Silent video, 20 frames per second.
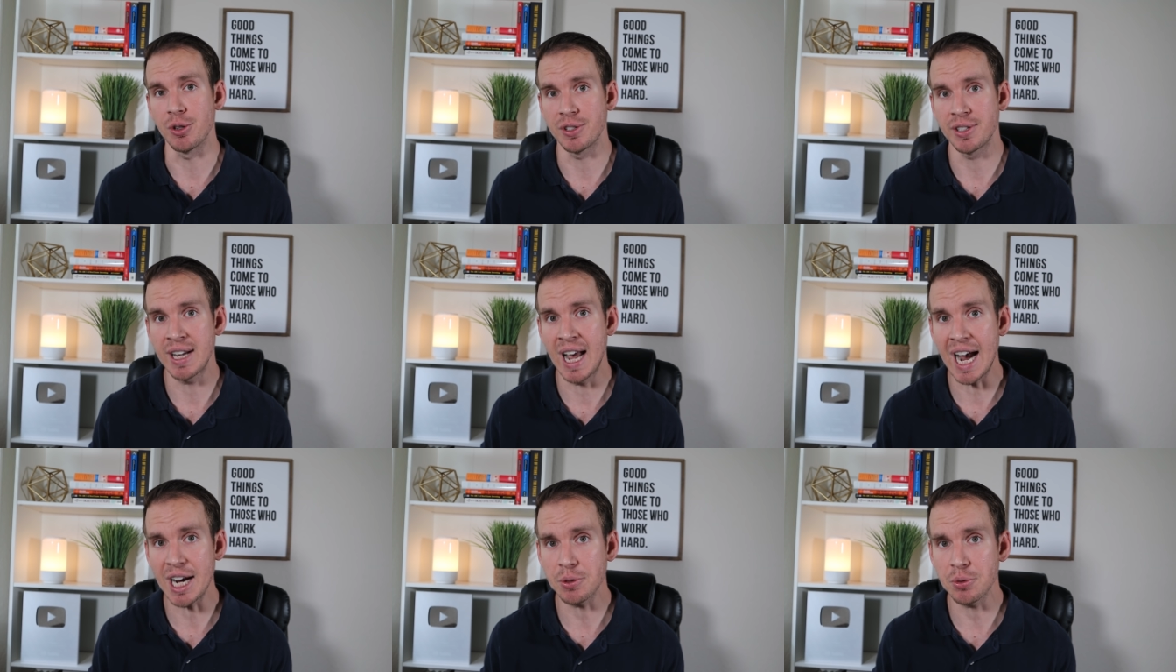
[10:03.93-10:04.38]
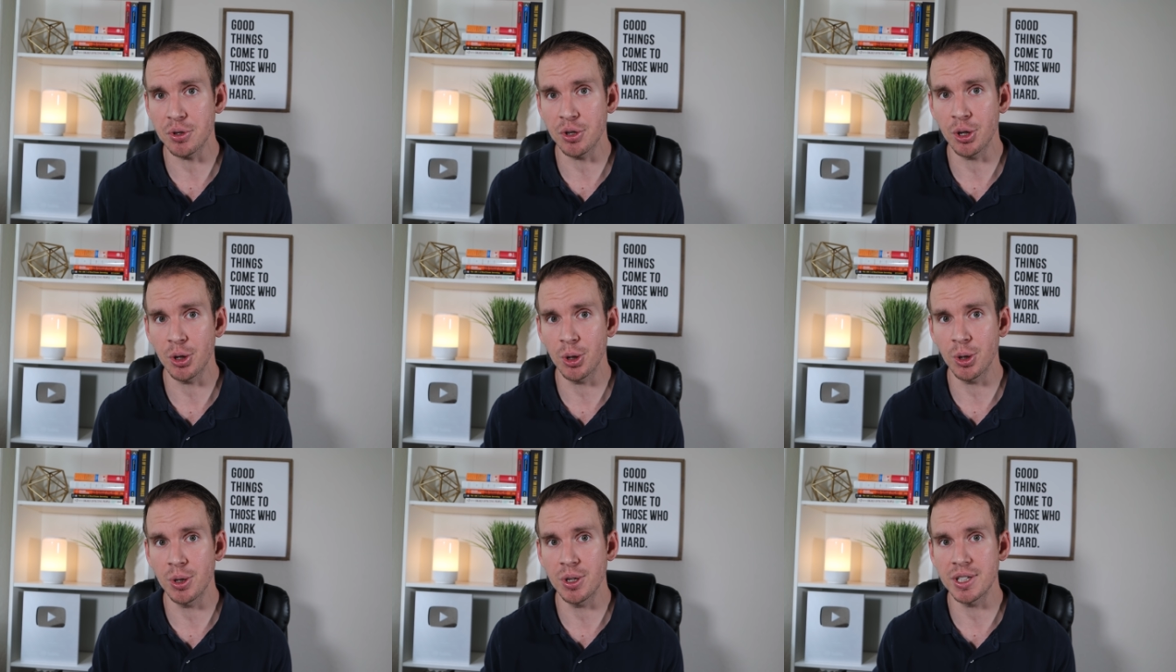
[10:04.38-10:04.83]
year's tax
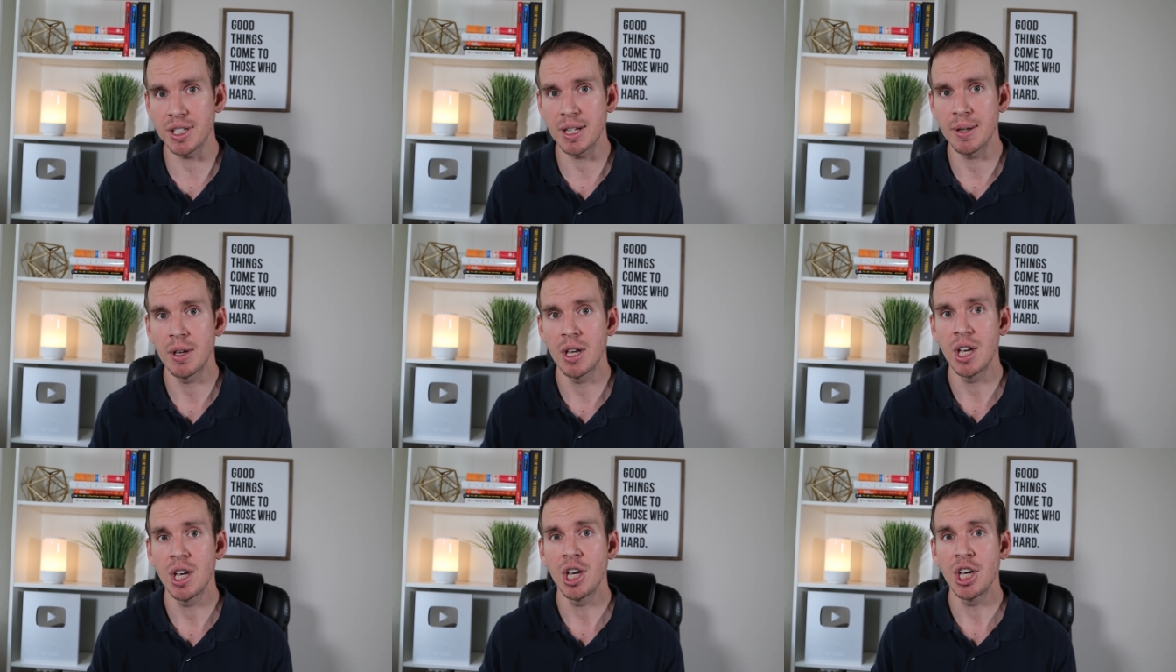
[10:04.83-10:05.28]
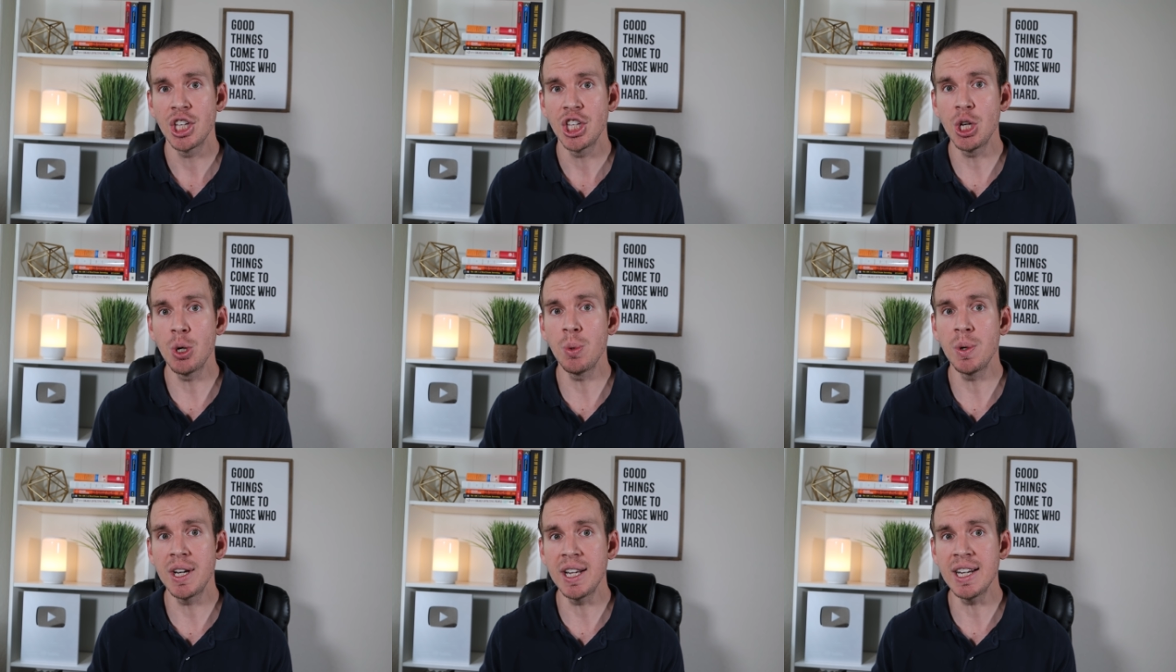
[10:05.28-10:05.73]
returns,
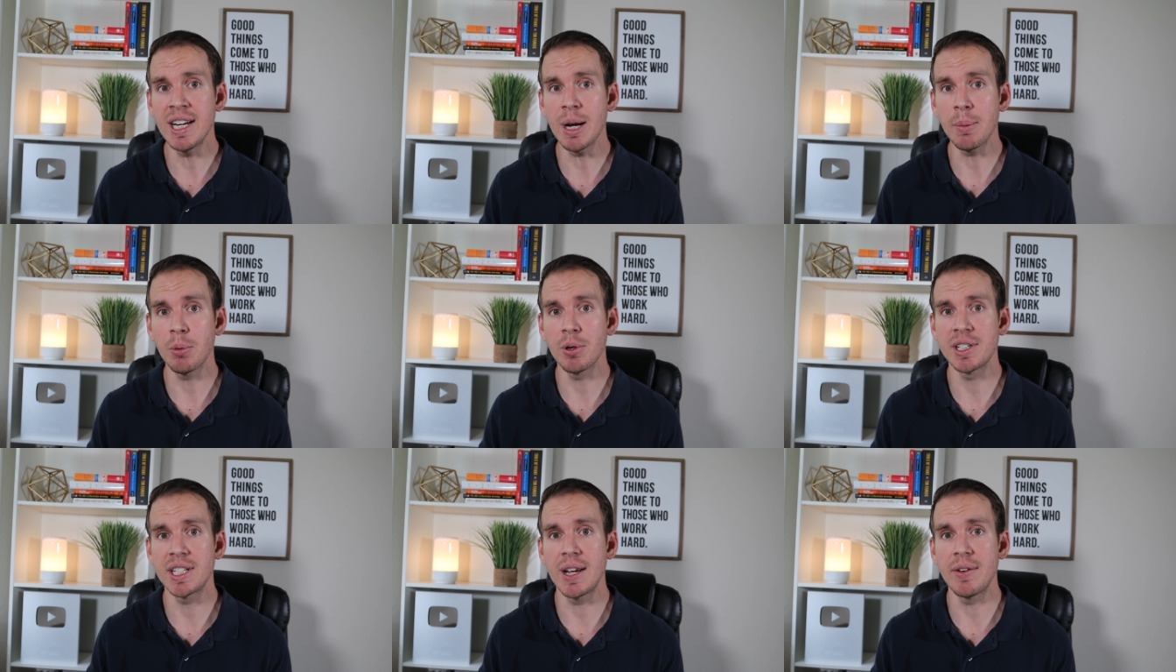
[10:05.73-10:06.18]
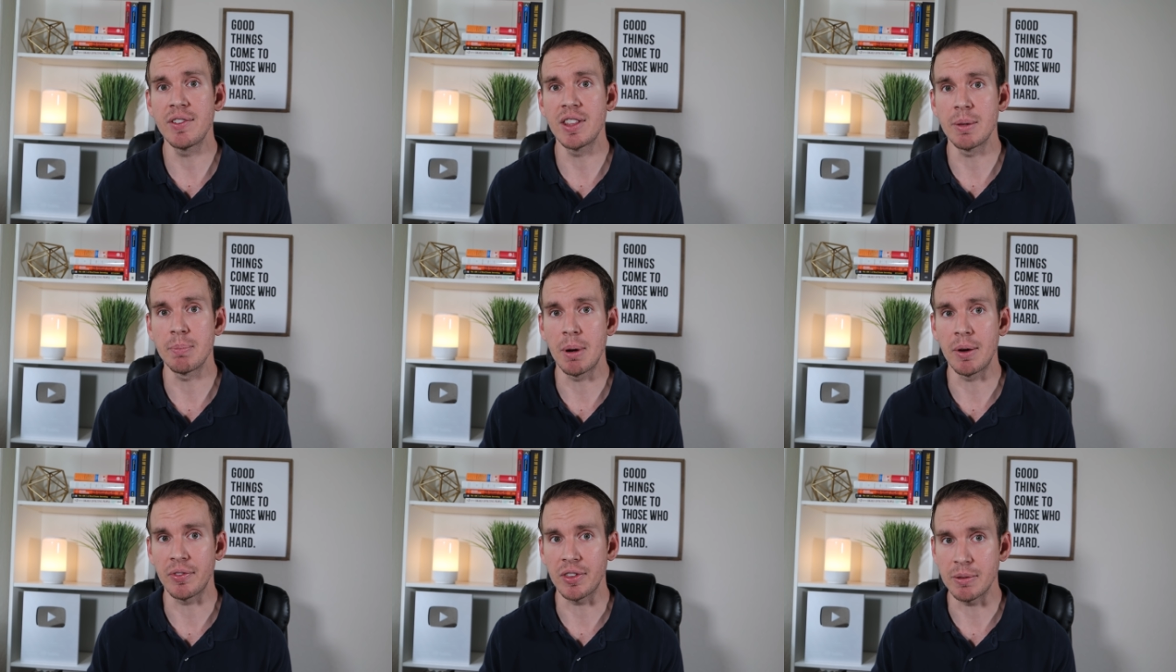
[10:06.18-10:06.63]
you would end up receiving
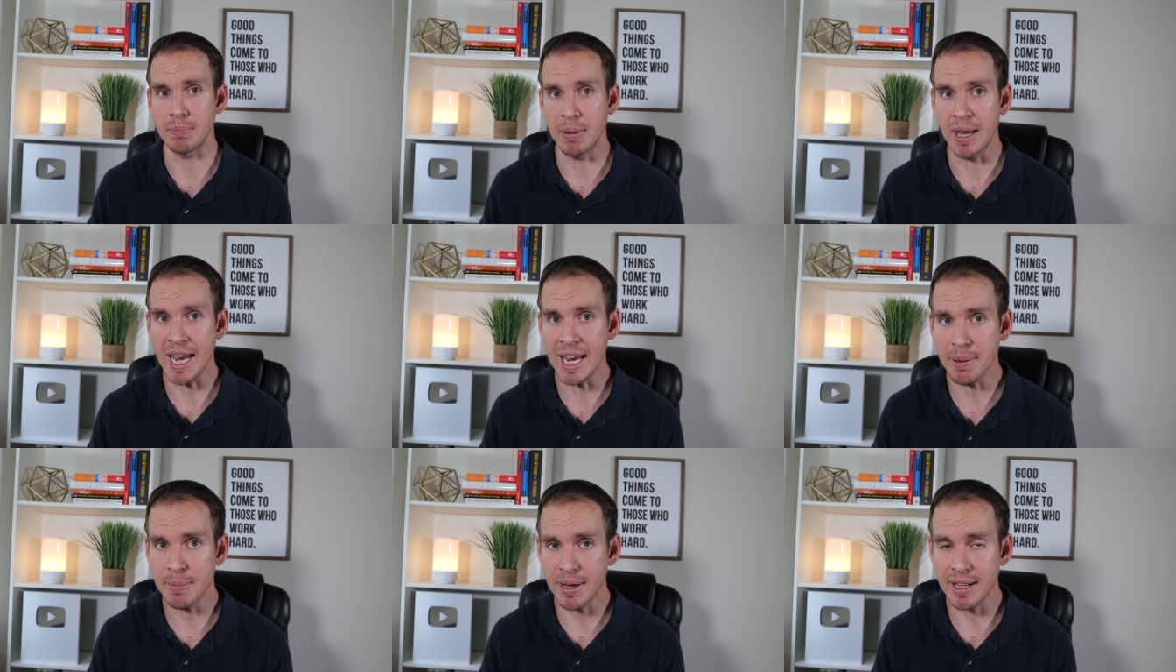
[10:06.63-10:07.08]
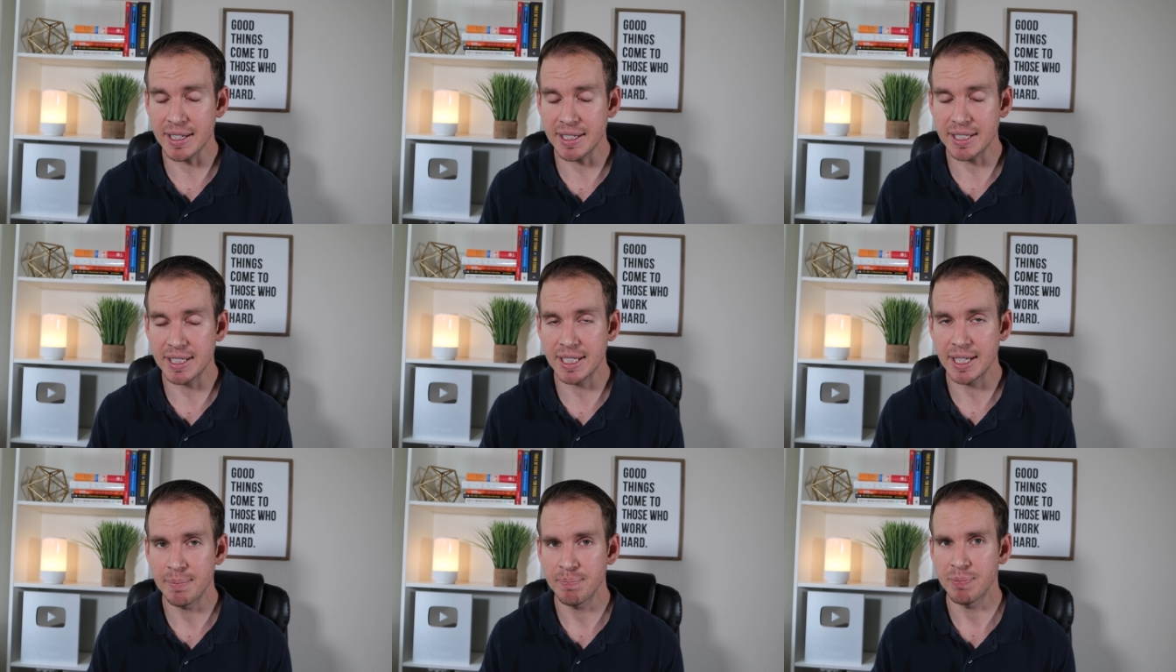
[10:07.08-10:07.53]
the monthly
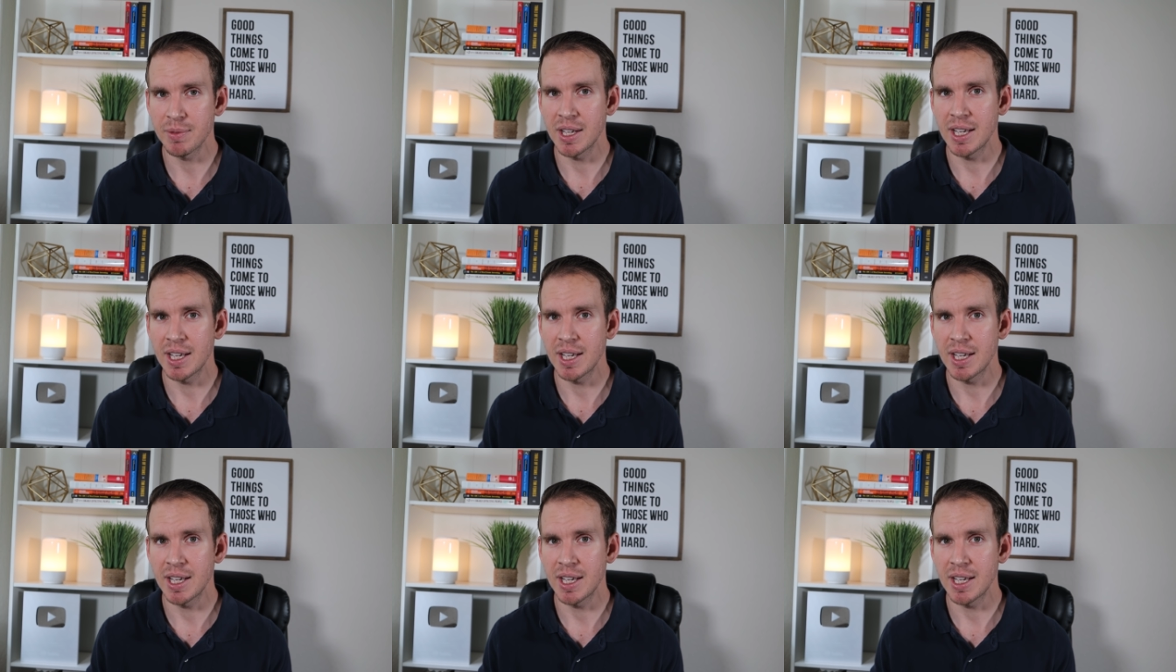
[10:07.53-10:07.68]
payments.